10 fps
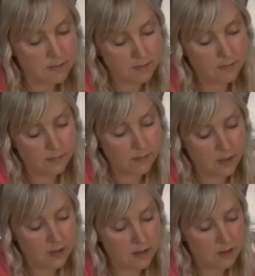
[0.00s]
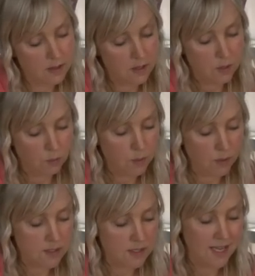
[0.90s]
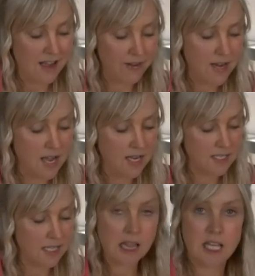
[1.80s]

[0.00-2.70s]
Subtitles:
We want it to have a nice clean face.